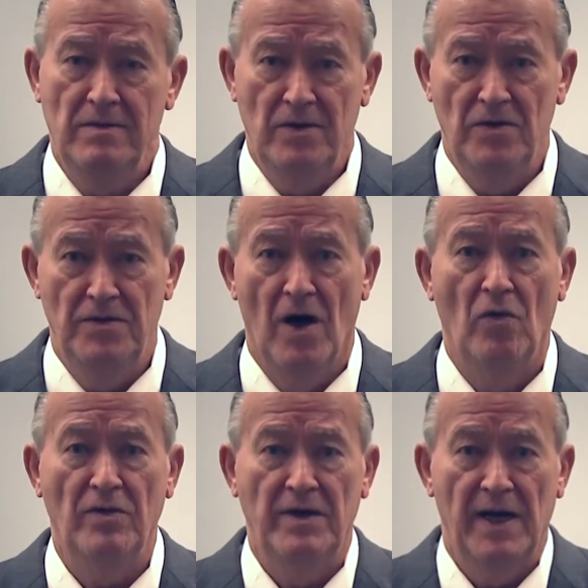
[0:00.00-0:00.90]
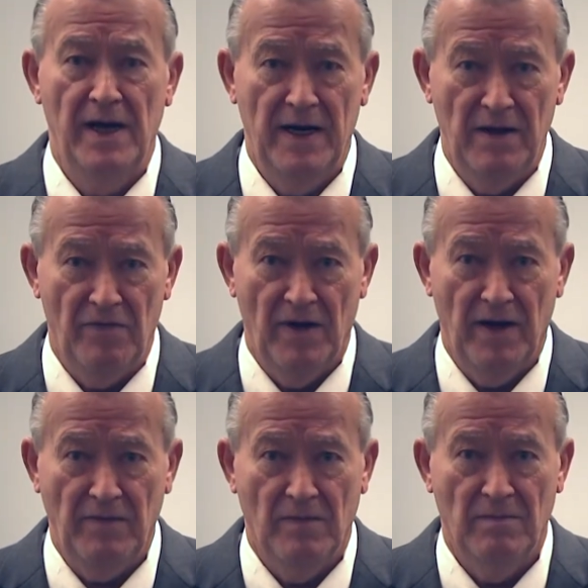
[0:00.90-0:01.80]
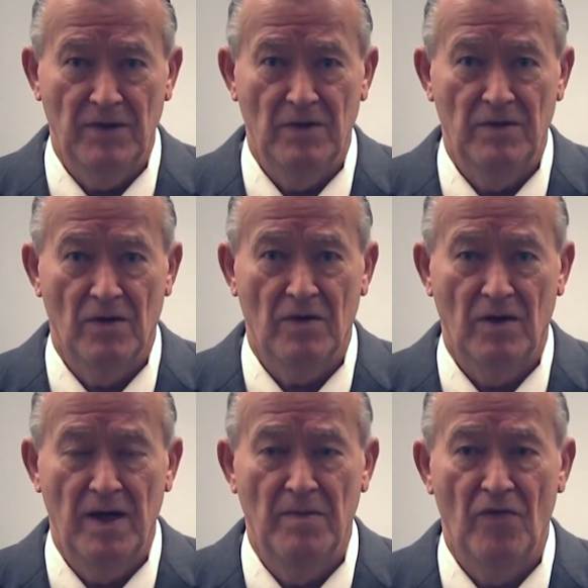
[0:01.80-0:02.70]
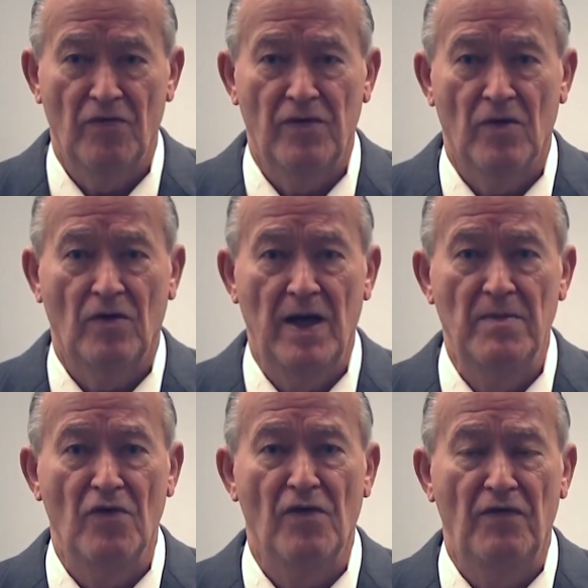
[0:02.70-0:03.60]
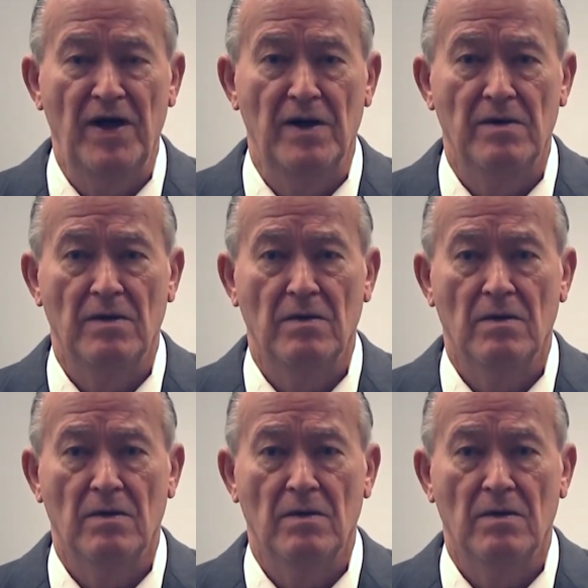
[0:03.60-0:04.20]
You don't get anything. Your claim is defeated.